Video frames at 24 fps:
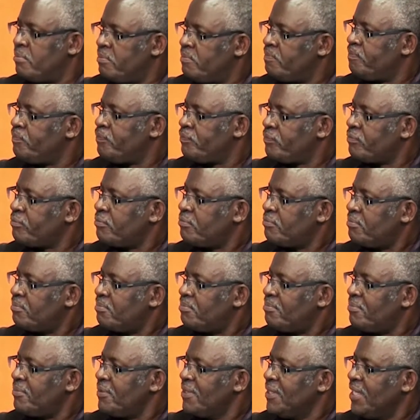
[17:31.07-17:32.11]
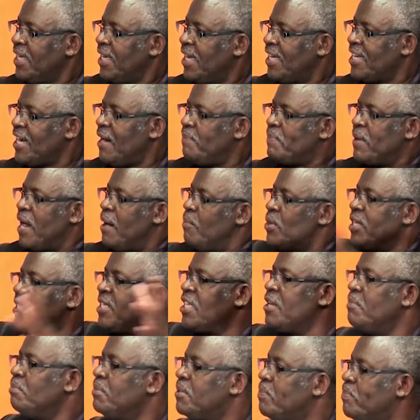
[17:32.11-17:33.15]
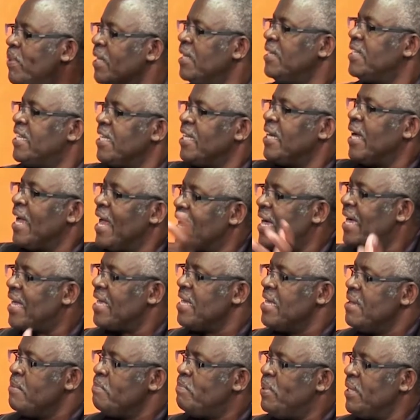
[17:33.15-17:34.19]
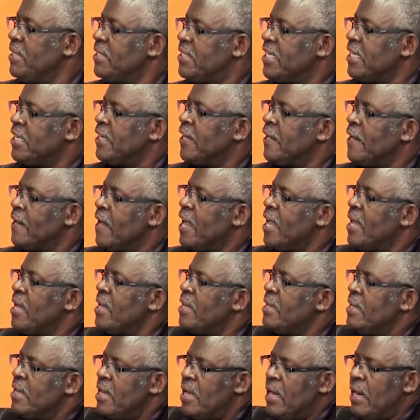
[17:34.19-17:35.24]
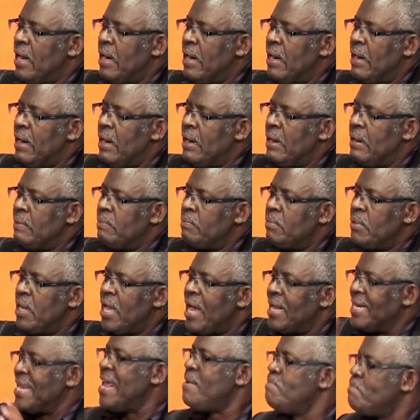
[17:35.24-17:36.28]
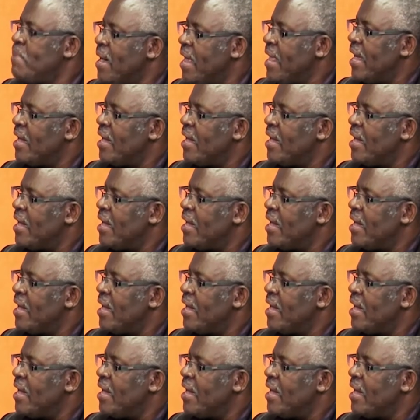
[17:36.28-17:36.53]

And Abraham, we see him building an empire.